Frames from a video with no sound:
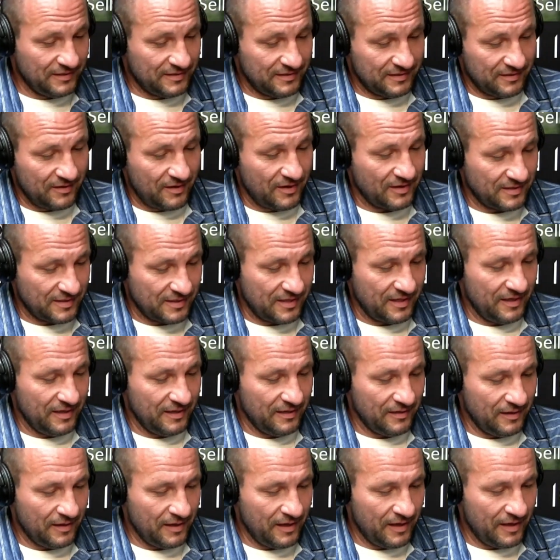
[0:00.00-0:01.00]
disgusting,
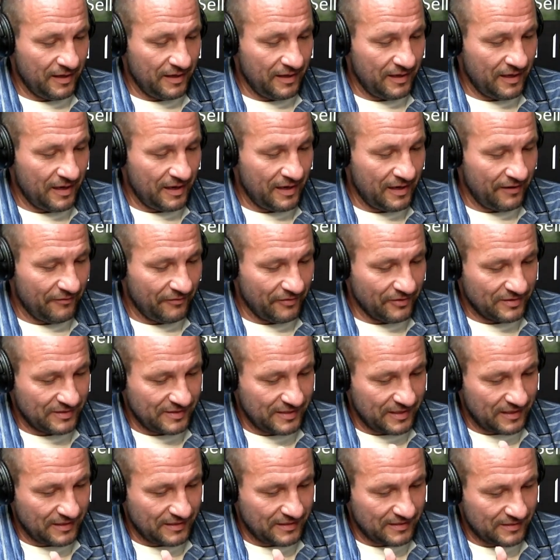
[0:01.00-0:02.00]
and and ever
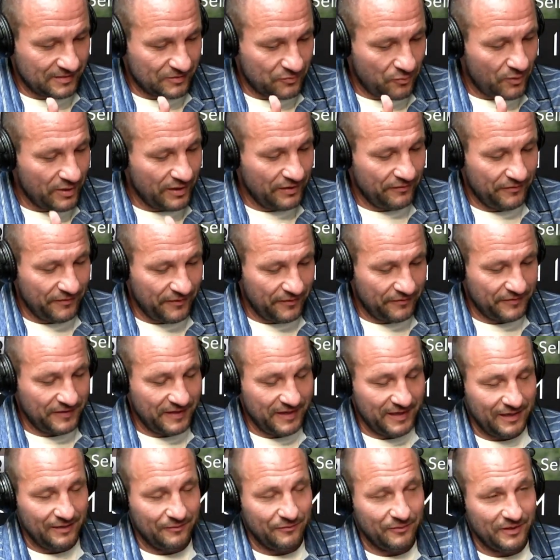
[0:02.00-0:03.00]
since
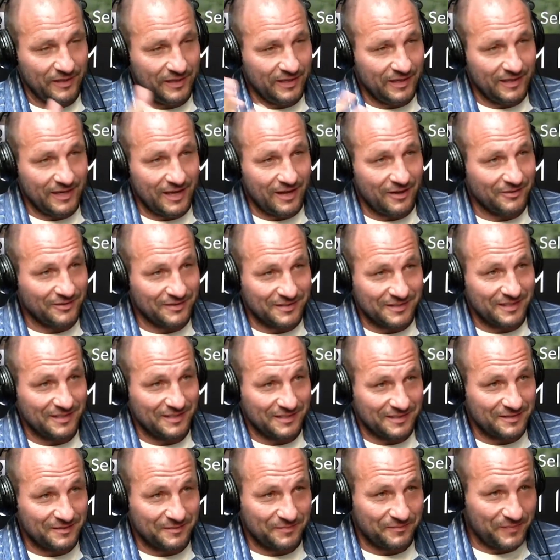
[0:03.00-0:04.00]
2015, when he announced
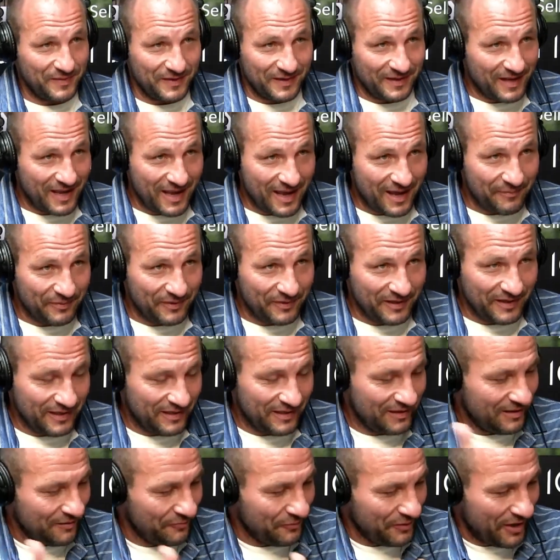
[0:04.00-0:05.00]
it's been
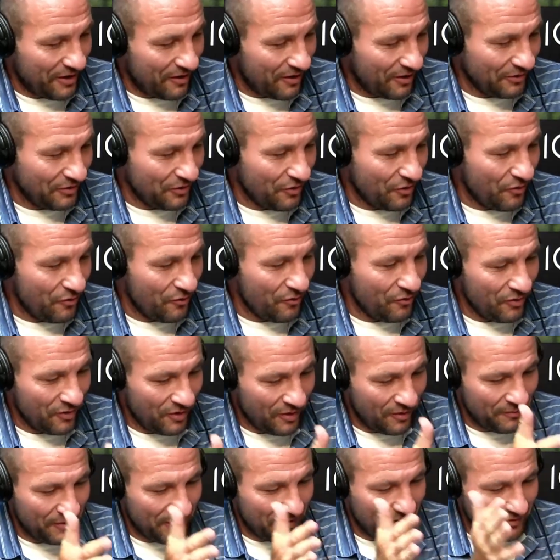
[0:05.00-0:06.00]
happening, we all know
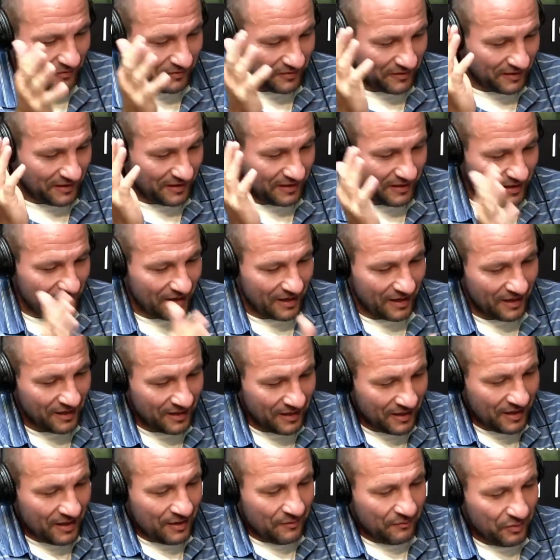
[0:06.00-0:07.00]
about the uh,
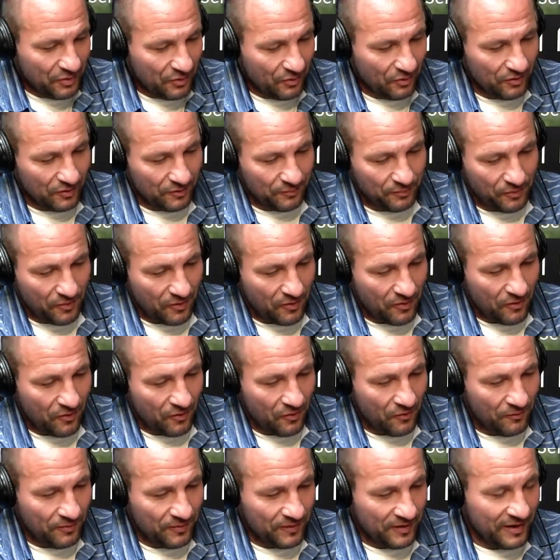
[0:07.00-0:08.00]
Mueller
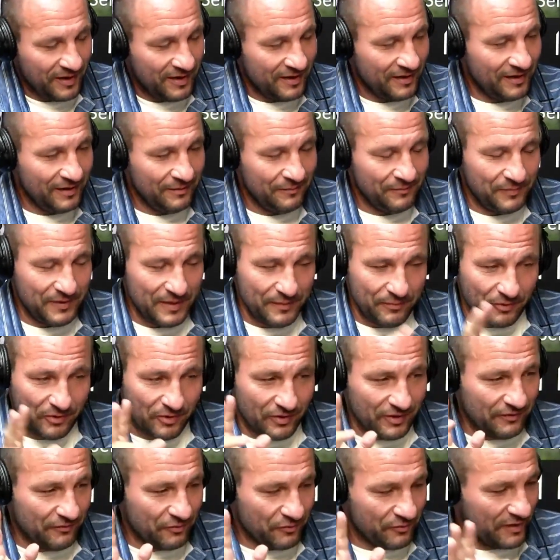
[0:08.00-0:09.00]
probe, and, and, people
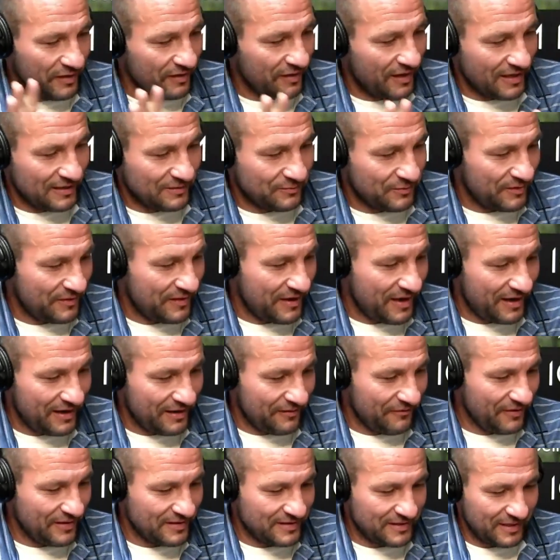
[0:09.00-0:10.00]
don't even realize with
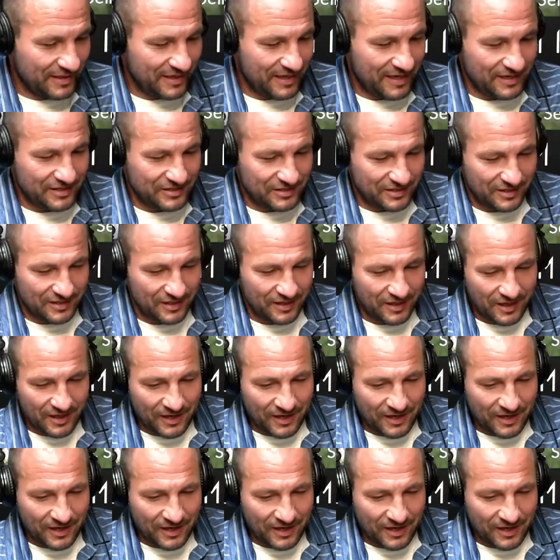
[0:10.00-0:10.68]
that investigation,